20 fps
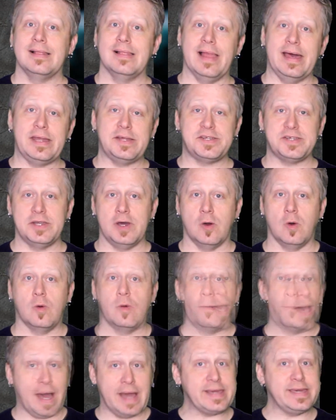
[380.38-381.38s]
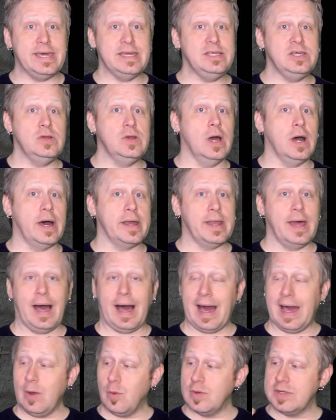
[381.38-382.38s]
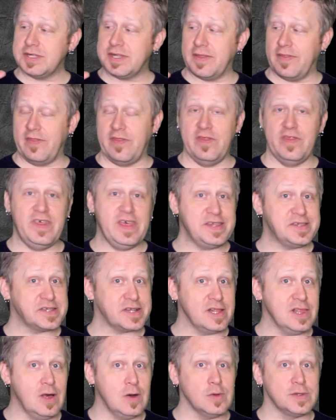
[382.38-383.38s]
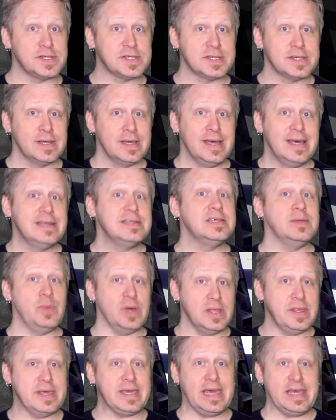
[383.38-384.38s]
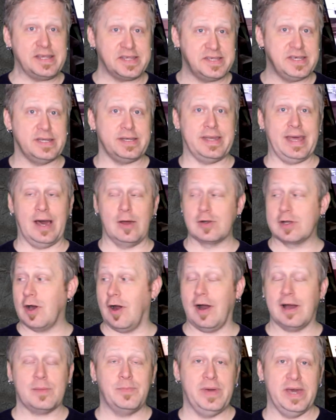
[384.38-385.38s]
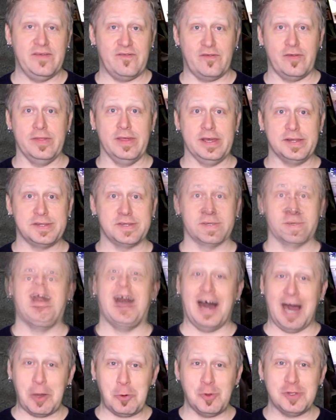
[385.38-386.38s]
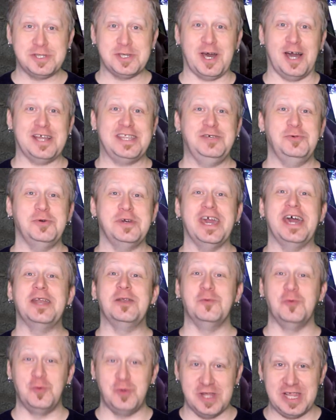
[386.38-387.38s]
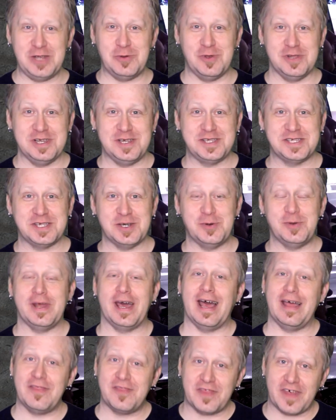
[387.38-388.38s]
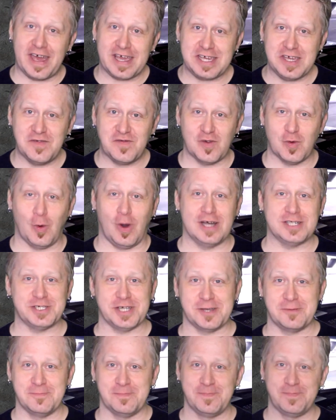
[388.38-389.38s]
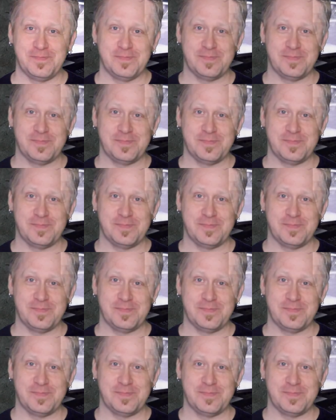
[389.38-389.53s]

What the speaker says: let us know. I kid you not, I was this close to building a sit-down cockpit for this. I will talk to you again really soon, and thank you for watching.